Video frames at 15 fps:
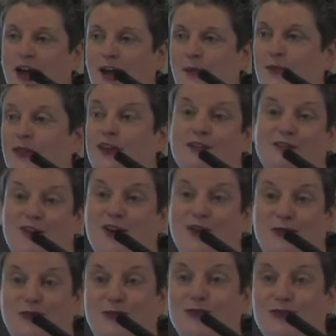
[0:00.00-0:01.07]
um, that has
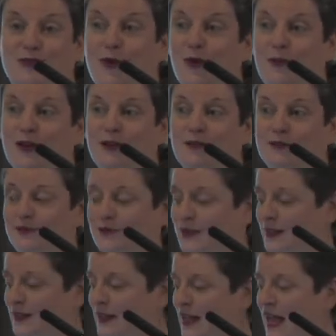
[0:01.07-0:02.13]
gone through trauma
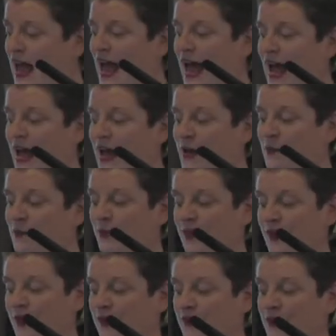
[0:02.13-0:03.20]
and
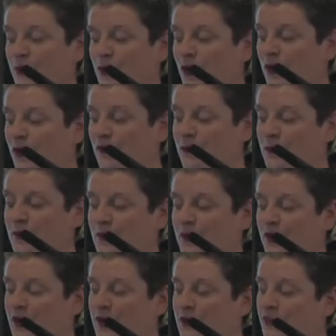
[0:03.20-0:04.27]
the, the one
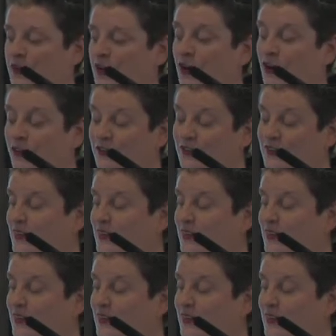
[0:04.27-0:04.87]
on, on the other